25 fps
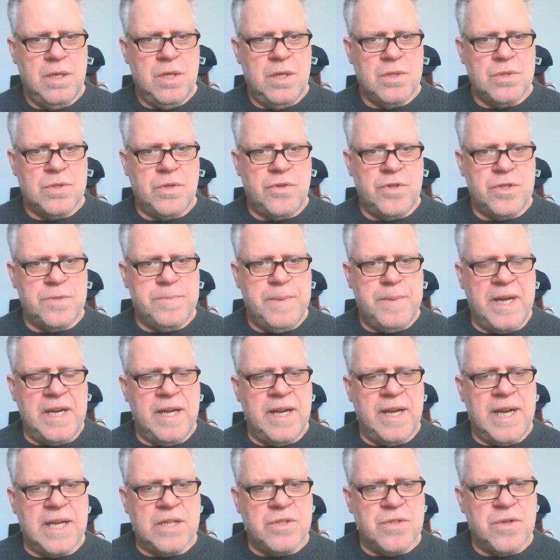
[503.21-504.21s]
So they're spending
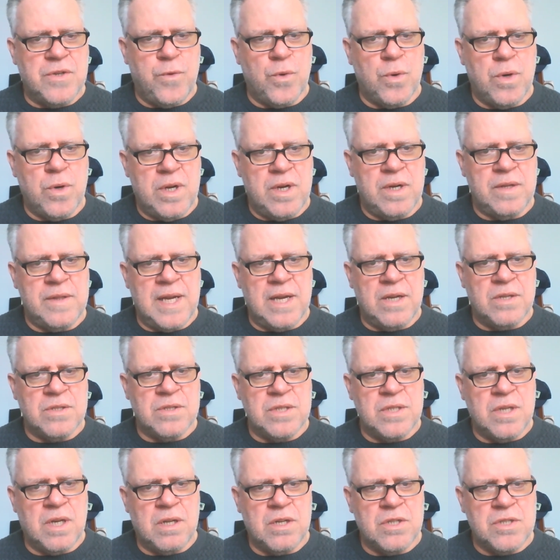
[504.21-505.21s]
an extra
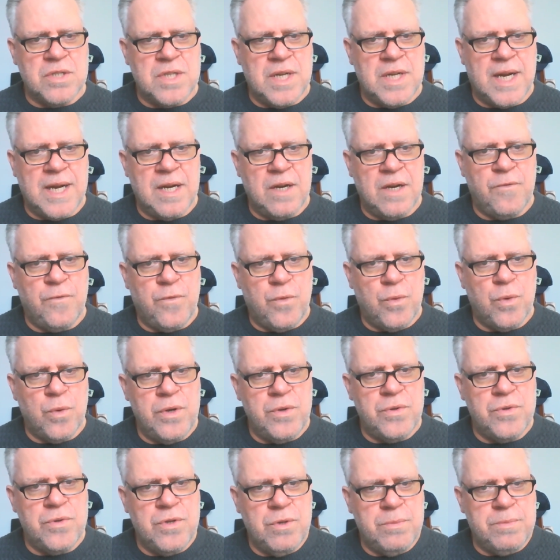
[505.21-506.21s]
$400,000 to hire four
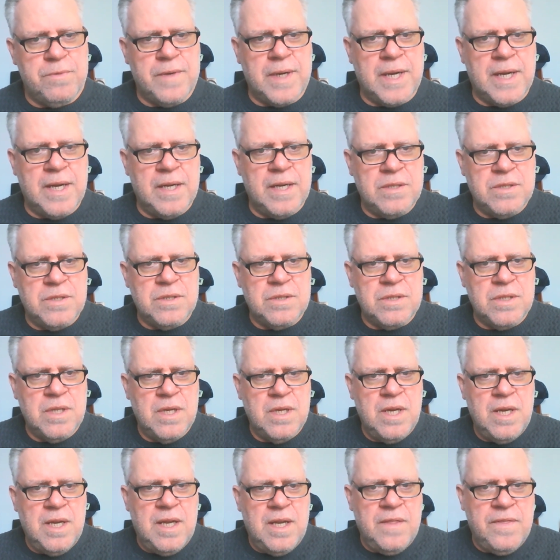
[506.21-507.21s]
new supervisors
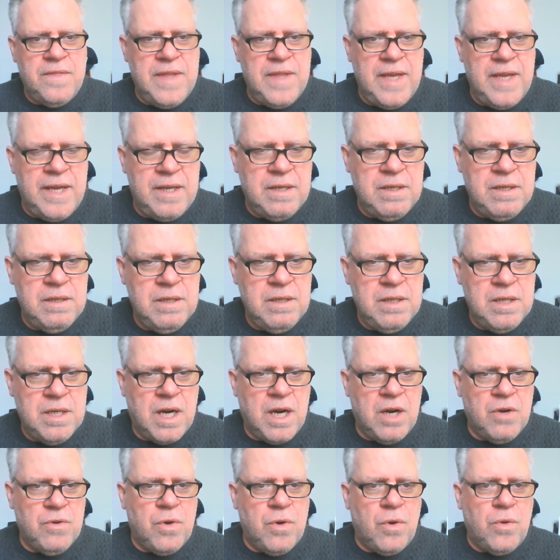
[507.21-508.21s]
that
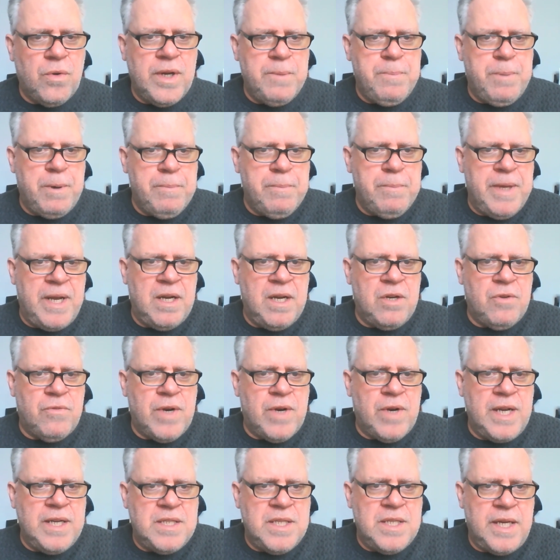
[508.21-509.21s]
are only permitted to
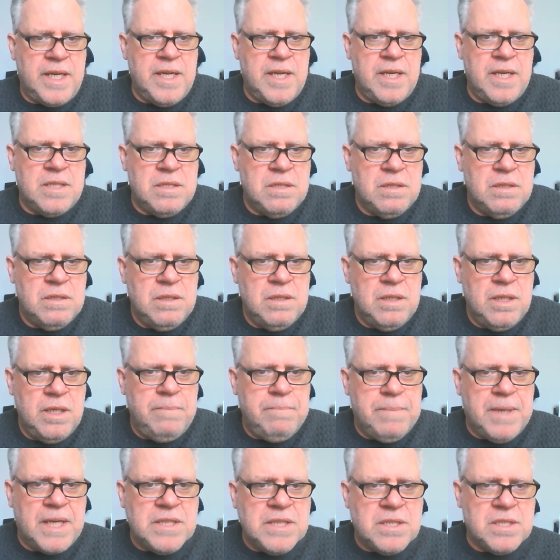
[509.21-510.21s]
write tickets in
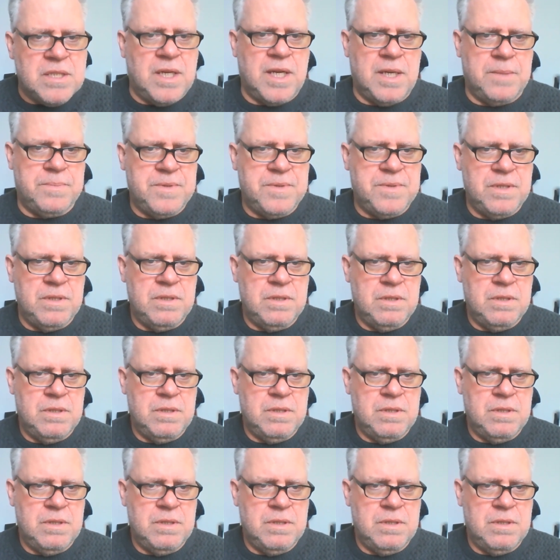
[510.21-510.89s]
bus stops.